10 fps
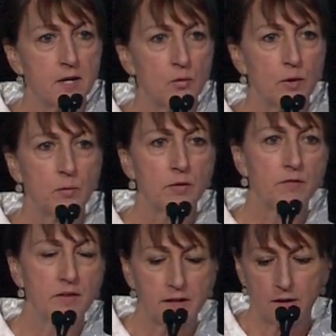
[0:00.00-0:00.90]
we will
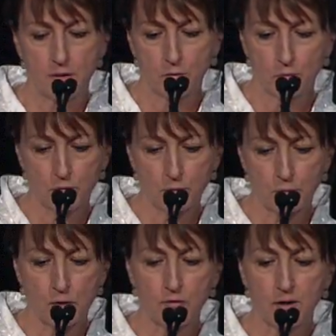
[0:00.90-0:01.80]
video the
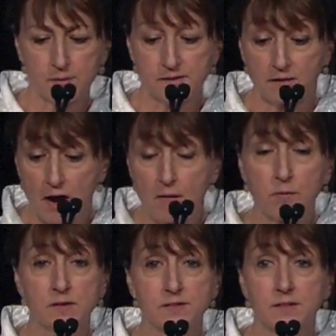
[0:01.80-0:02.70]
programs and
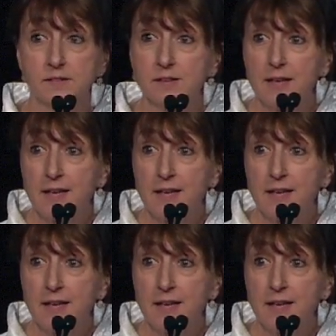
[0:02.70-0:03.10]
conferences